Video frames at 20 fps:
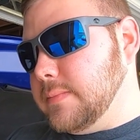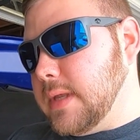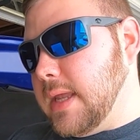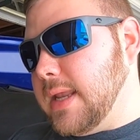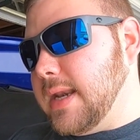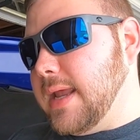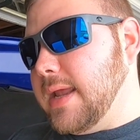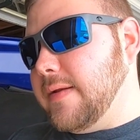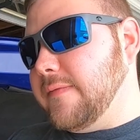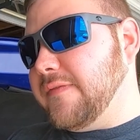
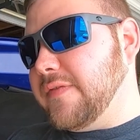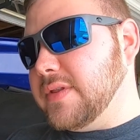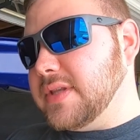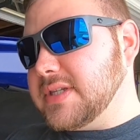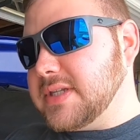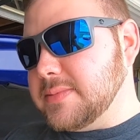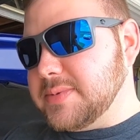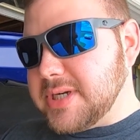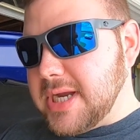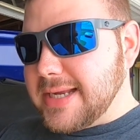And then for the
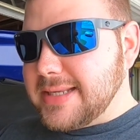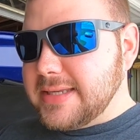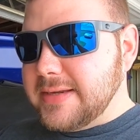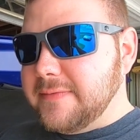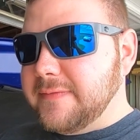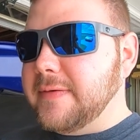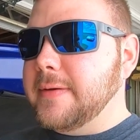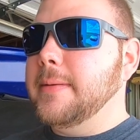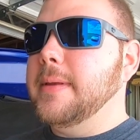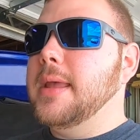
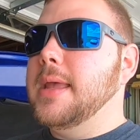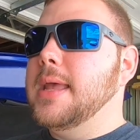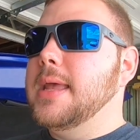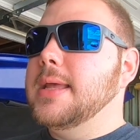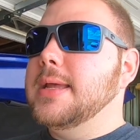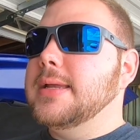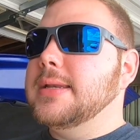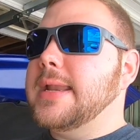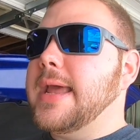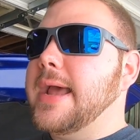subjective,
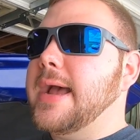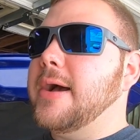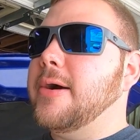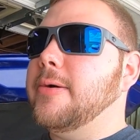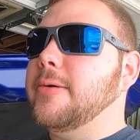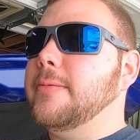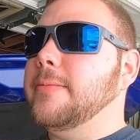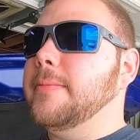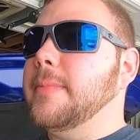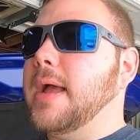
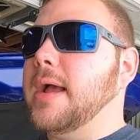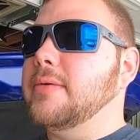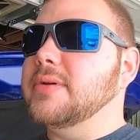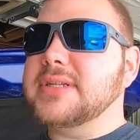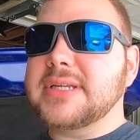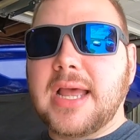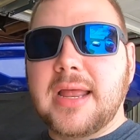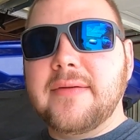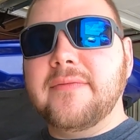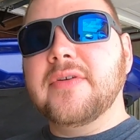now, I
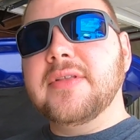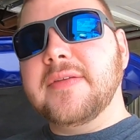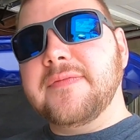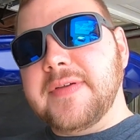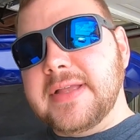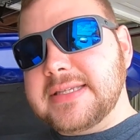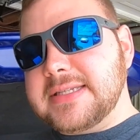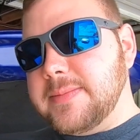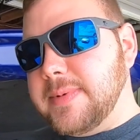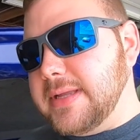was kind of on the
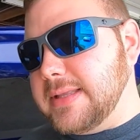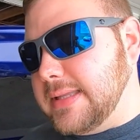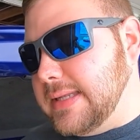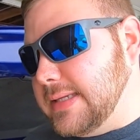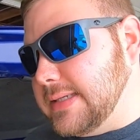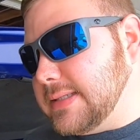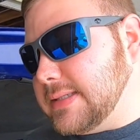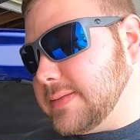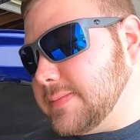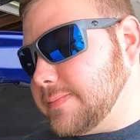fence about
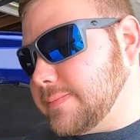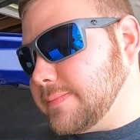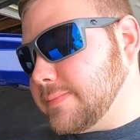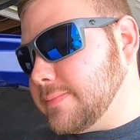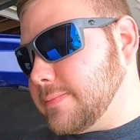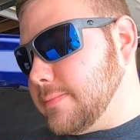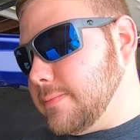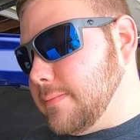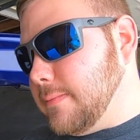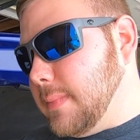this
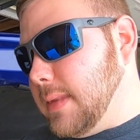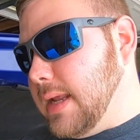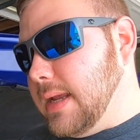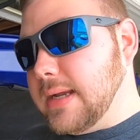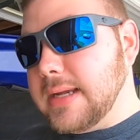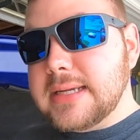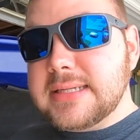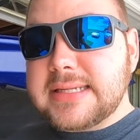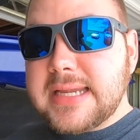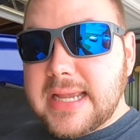
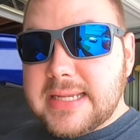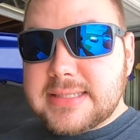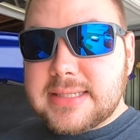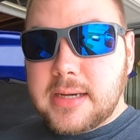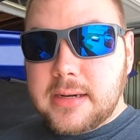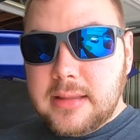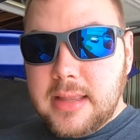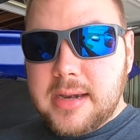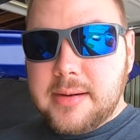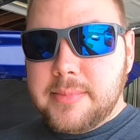because he has
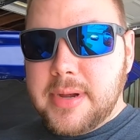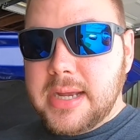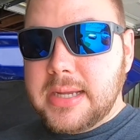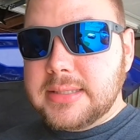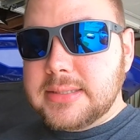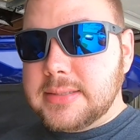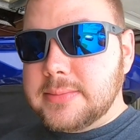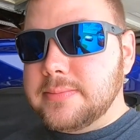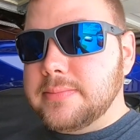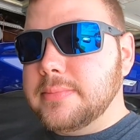done a lot of
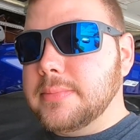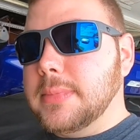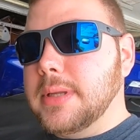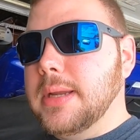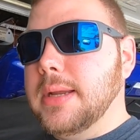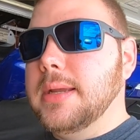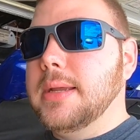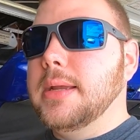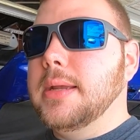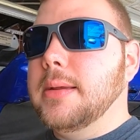mods.
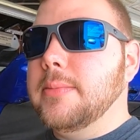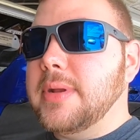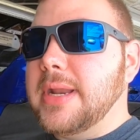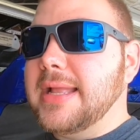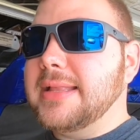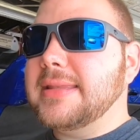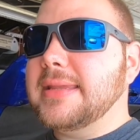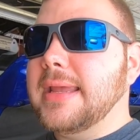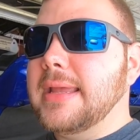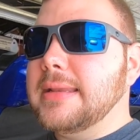But
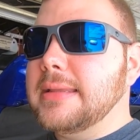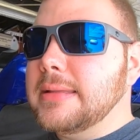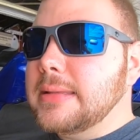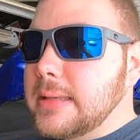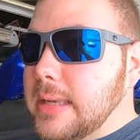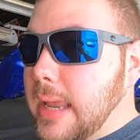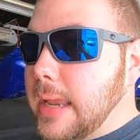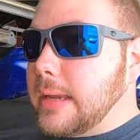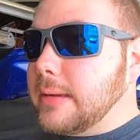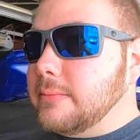at the end of the
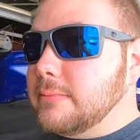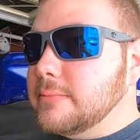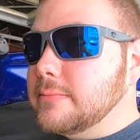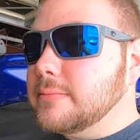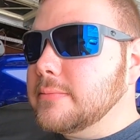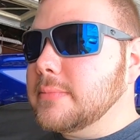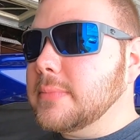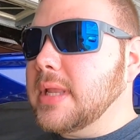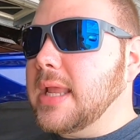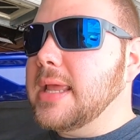day,
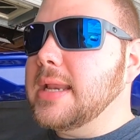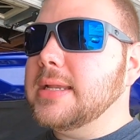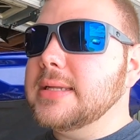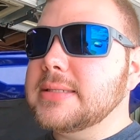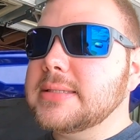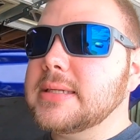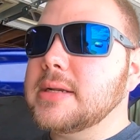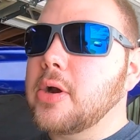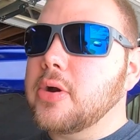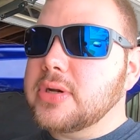it
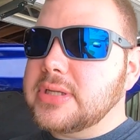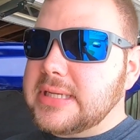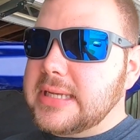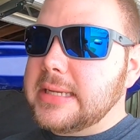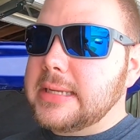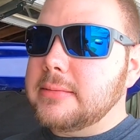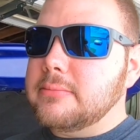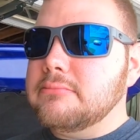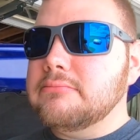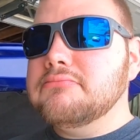is an
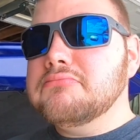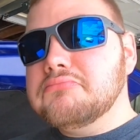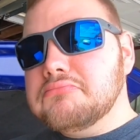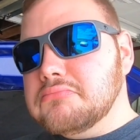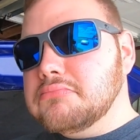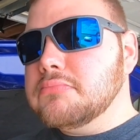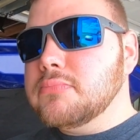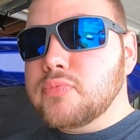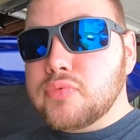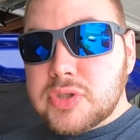RT.
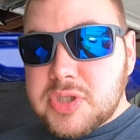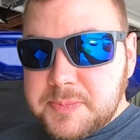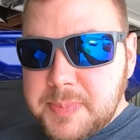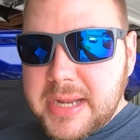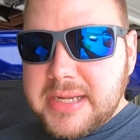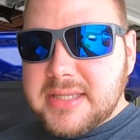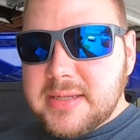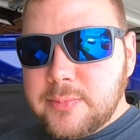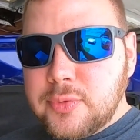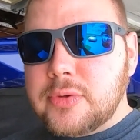
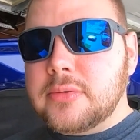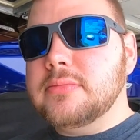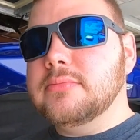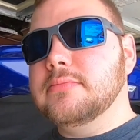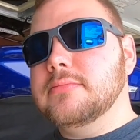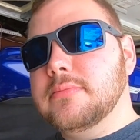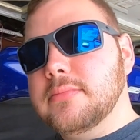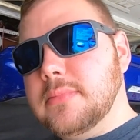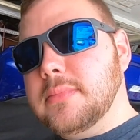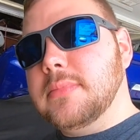Respectable,
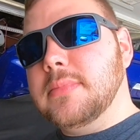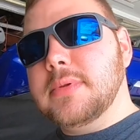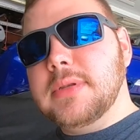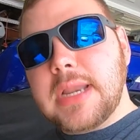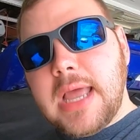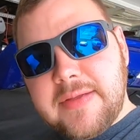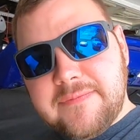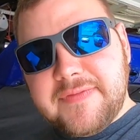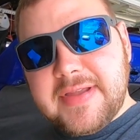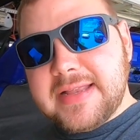
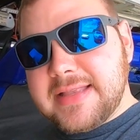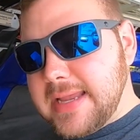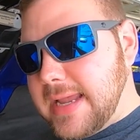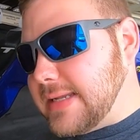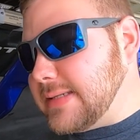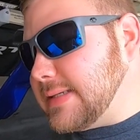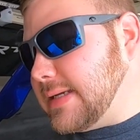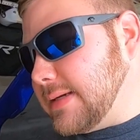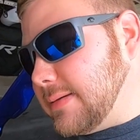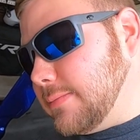not
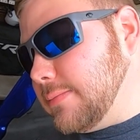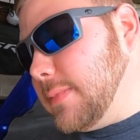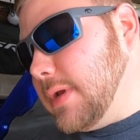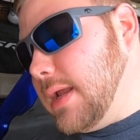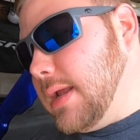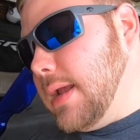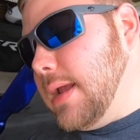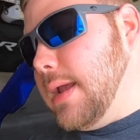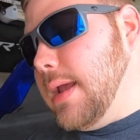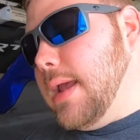fantastic.
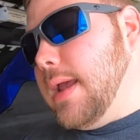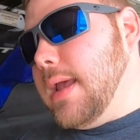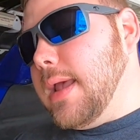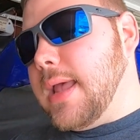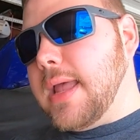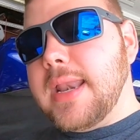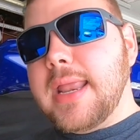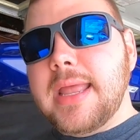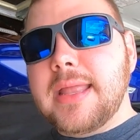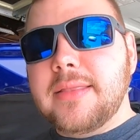
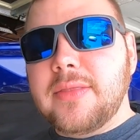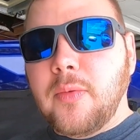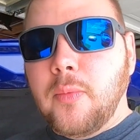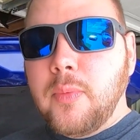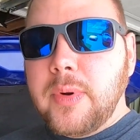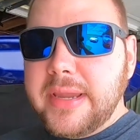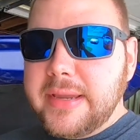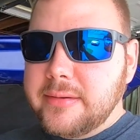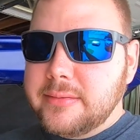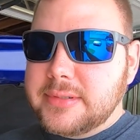And then the
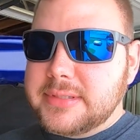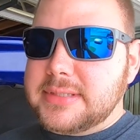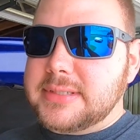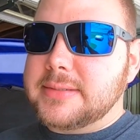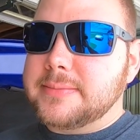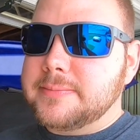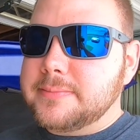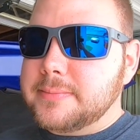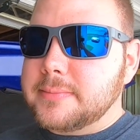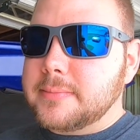wheels.